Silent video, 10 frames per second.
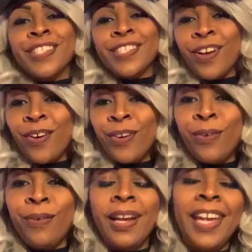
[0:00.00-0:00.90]

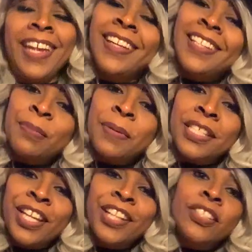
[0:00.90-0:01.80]
So in this
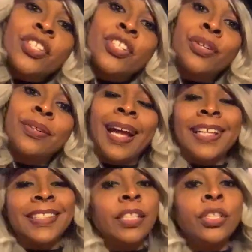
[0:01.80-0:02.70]
particular shoot,
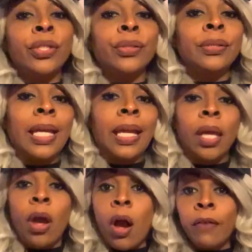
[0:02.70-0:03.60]
I didn't use
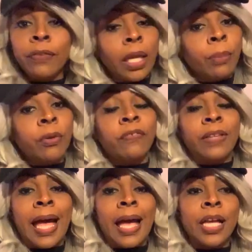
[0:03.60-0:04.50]
any off-camera
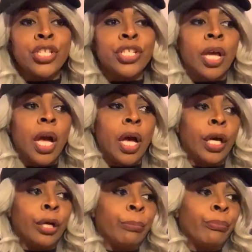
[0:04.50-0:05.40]
flash
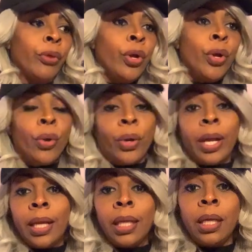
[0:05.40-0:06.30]
or
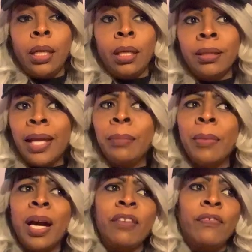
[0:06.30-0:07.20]
any light
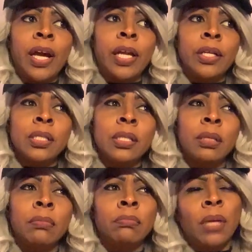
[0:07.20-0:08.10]
modifiers,
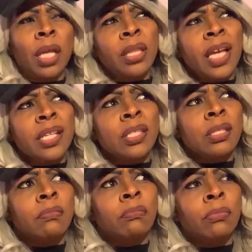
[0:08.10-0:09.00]

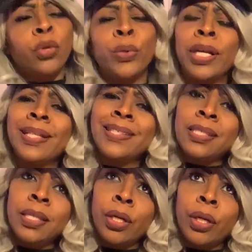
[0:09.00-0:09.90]
unless you would
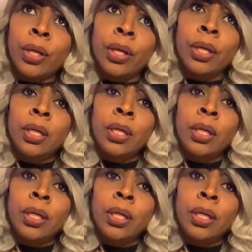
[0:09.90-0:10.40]
consider,